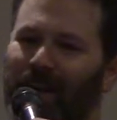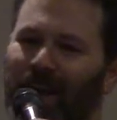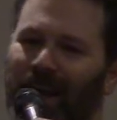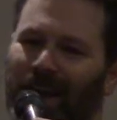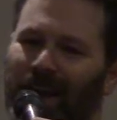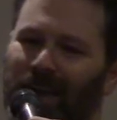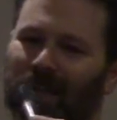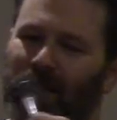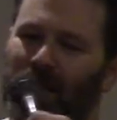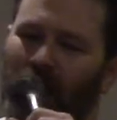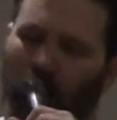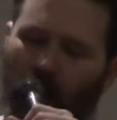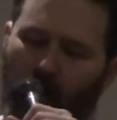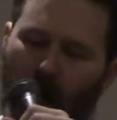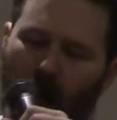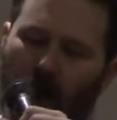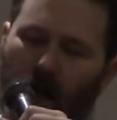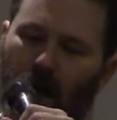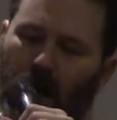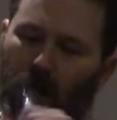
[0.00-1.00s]
and he's like,
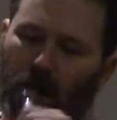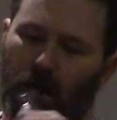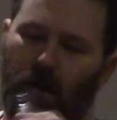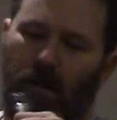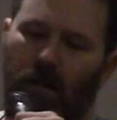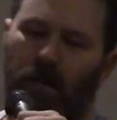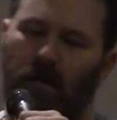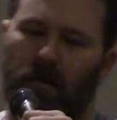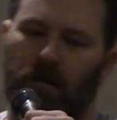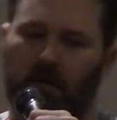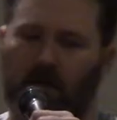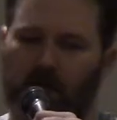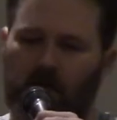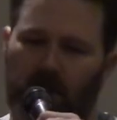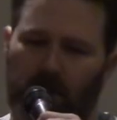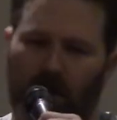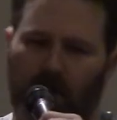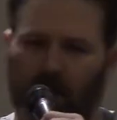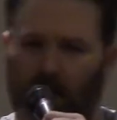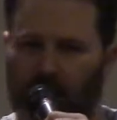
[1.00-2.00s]
I, I don't know what else
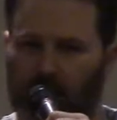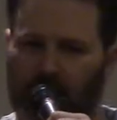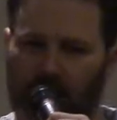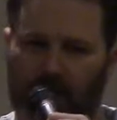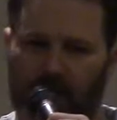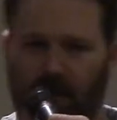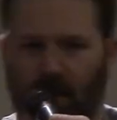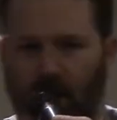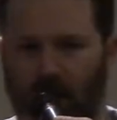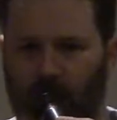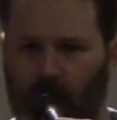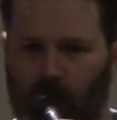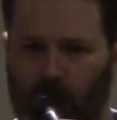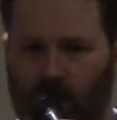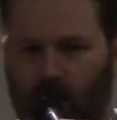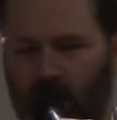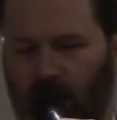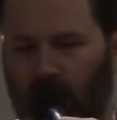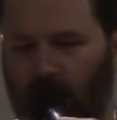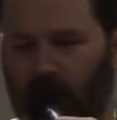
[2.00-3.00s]
to do to talk
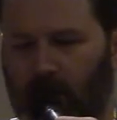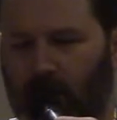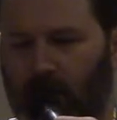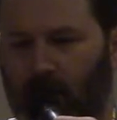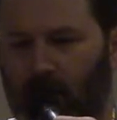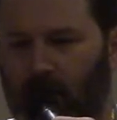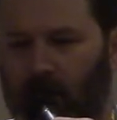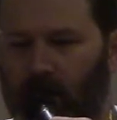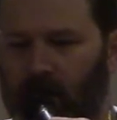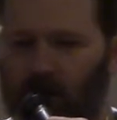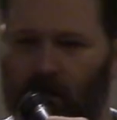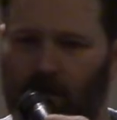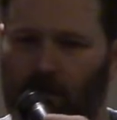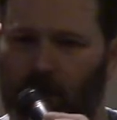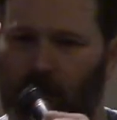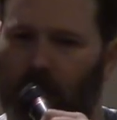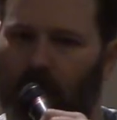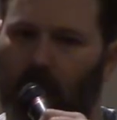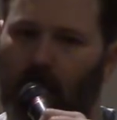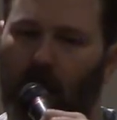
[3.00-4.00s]
about it. I'm,
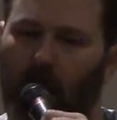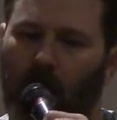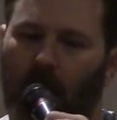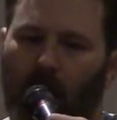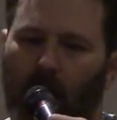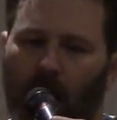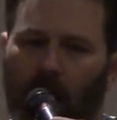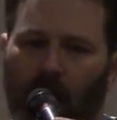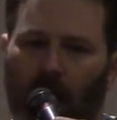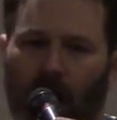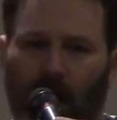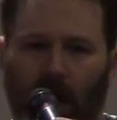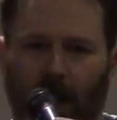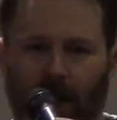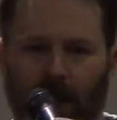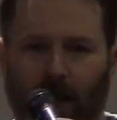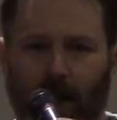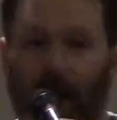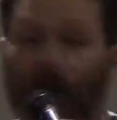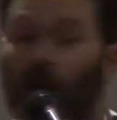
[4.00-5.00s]
huh?
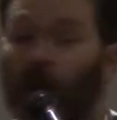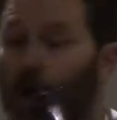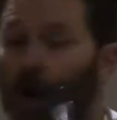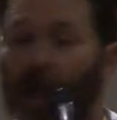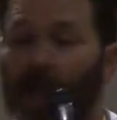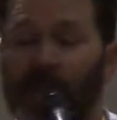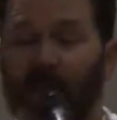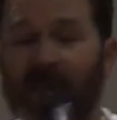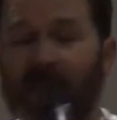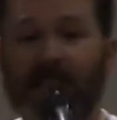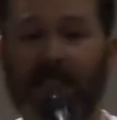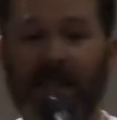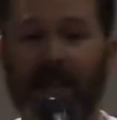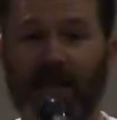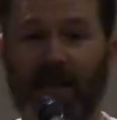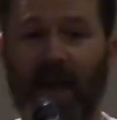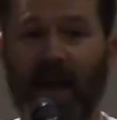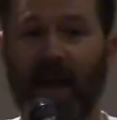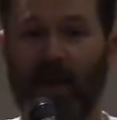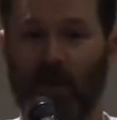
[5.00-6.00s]
You know, and things
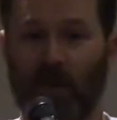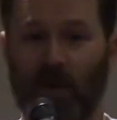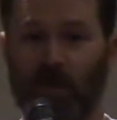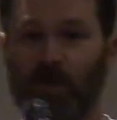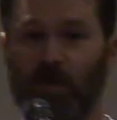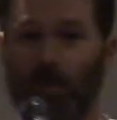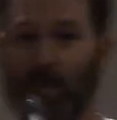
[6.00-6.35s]
like that. Those